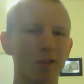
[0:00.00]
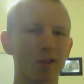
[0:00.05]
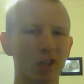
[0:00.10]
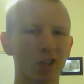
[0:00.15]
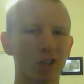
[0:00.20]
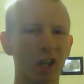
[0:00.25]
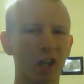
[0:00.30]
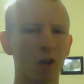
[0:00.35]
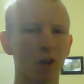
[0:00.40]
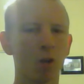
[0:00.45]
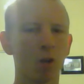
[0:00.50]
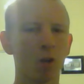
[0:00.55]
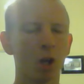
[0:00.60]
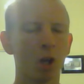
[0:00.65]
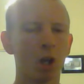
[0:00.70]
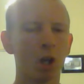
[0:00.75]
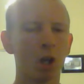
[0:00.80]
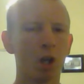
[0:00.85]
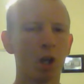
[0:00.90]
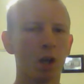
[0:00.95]
years ago,
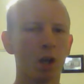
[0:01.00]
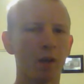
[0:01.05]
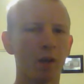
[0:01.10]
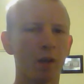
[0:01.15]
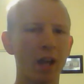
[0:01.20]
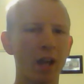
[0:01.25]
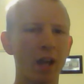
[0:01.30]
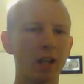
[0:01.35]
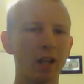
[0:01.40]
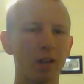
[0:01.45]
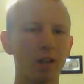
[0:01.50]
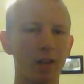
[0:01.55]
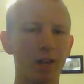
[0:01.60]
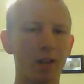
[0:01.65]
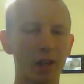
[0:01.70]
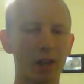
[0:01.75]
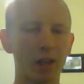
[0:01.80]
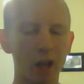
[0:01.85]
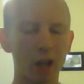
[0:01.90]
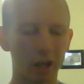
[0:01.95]

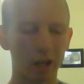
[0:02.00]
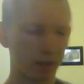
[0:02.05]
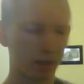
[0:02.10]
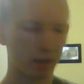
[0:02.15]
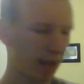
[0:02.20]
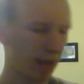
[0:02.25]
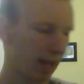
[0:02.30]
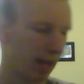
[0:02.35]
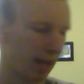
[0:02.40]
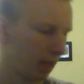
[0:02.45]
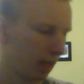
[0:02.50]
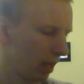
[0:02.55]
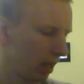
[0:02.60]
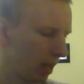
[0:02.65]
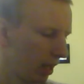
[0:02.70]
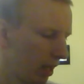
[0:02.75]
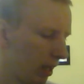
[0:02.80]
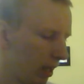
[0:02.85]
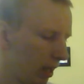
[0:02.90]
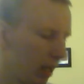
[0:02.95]
they thought that
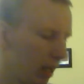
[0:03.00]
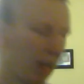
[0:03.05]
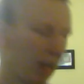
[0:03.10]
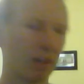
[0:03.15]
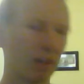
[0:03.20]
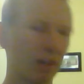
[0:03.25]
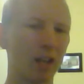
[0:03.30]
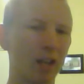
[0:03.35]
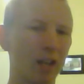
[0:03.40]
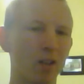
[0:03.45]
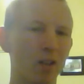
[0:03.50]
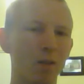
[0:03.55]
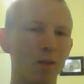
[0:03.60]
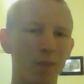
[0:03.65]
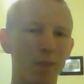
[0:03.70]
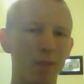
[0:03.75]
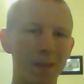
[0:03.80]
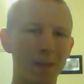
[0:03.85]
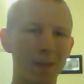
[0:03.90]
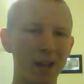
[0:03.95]
if
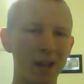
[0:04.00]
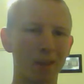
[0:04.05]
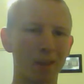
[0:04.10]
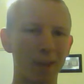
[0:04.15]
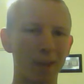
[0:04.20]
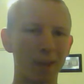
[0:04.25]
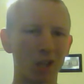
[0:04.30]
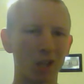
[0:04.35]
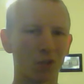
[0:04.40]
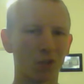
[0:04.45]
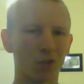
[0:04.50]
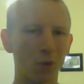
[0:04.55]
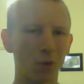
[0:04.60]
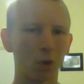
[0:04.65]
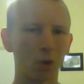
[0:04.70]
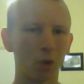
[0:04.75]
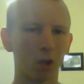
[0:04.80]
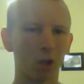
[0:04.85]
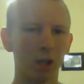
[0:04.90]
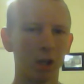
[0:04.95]
they make the
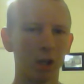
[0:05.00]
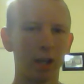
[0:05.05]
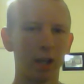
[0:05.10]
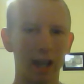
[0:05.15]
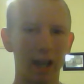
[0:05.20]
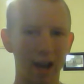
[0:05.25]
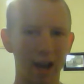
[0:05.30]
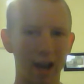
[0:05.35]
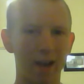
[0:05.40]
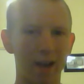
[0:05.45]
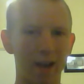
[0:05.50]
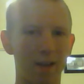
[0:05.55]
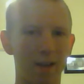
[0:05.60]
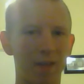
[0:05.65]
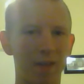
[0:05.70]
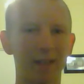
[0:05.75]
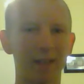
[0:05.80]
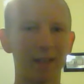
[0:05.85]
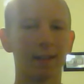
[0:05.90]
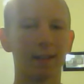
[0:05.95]
PS4, and
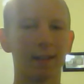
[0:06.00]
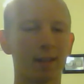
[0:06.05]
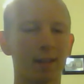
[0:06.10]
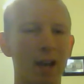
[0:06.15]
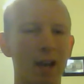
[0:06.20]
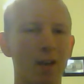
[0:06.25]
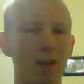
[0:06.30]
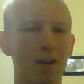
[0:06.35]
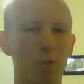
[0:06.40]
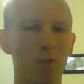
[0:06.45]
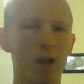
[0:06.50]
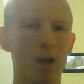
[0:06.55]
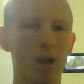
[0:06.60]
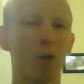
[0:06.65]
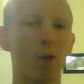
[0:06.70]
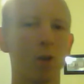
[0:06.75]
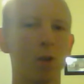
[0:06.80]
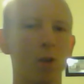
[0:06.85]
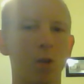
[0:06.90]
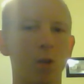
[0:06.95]
they decided,
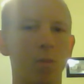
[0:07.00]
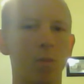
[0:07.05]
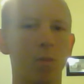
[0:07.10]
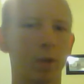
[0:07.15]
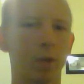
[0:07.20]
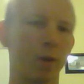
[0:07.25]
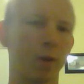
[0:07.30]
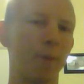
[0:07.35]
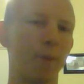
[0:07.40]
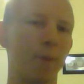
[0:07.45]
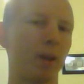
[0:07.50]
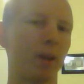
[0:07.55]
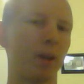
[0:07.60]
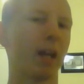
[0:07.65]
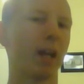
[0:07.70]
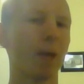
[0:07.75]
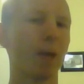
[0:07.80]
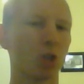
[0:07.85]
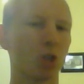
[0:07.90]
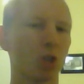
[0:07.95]
well, we're going to put a
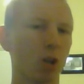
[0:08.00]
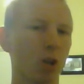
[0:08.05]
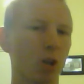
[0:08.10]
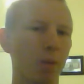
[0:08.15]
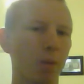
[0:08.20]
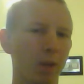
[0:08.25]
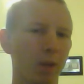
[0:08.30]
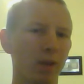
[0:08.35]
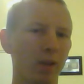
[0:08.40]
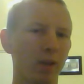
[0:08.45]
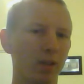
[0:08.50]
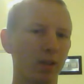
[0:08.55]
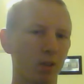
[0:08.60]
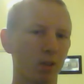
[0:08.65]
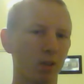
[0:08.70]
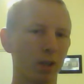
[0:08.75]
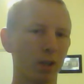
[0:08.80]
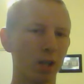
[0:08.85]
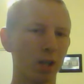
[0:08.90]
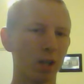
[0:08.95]
capture card built
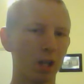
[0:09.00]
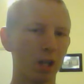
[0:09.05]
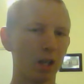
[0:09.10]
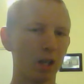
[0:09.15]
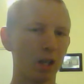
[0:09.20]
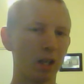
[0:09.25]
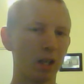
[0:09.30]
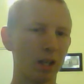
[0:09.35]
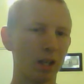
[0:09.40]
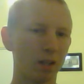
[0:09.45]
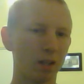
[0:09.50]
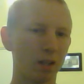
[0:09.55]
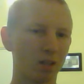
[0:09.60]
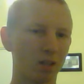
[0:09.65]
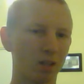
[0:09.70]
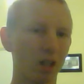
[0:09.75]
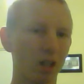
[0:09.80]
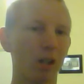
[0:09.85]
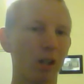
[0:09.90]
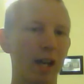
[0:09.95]
into it,
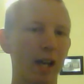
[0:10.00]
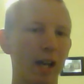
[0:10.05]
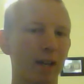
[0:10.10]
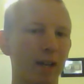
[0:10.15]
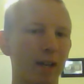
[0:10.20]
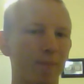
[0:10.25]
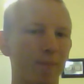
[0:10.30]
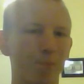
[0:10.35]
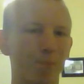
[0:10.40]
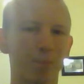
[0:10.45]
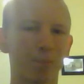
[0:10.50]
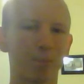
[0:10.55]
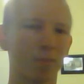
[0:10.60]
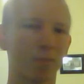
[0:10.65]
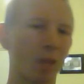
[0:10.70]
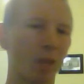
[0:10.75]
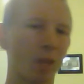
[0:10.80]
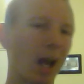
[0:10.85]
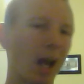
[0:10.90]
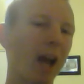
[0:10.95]
to, like,
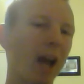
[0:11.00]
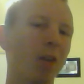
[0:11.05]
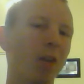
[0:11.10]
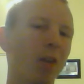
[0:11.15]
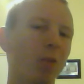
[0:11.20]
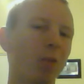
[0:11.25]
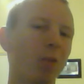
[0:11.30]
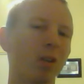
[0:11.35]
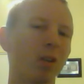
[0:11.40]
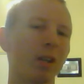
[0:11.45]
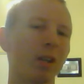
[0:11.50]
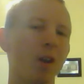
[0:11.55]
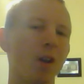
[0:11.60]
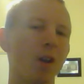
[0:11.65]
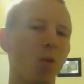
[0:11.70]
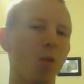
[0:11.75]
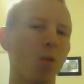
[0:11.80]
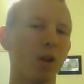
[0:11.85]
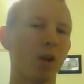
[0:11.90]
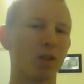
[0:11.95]
I don't really
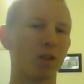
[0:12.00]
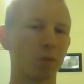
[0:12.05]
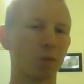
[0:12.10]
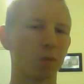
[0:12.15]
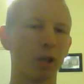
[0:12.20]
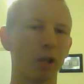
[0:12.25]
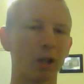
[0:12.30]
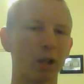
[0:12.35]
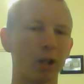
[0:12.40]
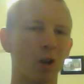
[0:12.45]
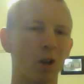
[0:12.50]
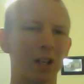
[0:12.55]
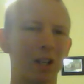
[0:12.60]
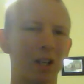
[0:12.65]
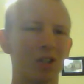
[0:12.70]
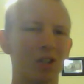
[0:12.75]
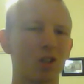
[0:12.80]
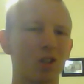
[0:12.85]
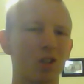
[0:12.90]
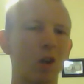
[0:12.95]
know what it's really called.
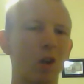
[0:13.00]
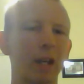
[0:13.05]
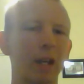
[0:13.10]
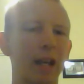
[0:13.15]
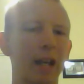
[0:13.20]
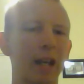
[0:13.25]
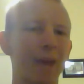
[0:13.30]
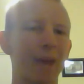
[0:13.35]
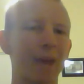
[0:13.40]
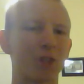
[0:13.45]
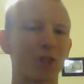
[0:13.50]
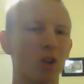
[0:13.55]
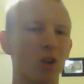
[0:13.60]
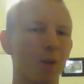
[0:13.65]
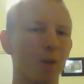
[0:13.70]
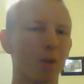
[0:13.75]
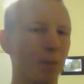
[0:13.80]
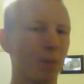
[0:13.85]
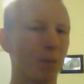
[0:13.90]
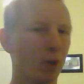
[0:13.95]
I just call it a capture
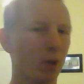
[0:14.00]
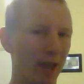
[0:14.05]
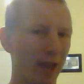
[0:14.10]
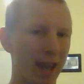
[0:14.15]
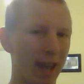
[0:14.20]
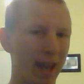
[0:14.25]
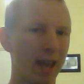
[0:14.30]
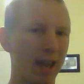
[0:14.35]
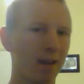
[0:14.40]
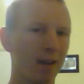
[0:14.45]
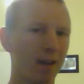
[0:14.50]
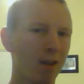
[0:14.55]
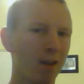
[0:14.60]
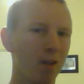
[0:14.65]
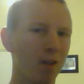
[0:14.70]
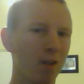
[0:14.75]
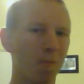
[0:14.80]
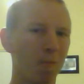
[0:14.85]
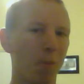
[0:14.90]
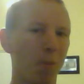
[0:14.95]
card built in.
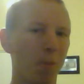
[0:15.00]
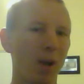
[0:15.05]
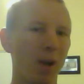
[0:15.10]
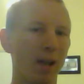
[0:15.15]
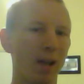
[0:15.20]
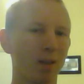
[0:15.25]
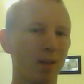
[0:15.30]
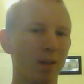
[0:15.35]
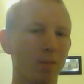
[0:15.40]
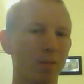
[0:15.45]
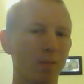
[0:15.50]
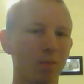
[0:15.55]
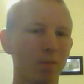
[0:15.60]
But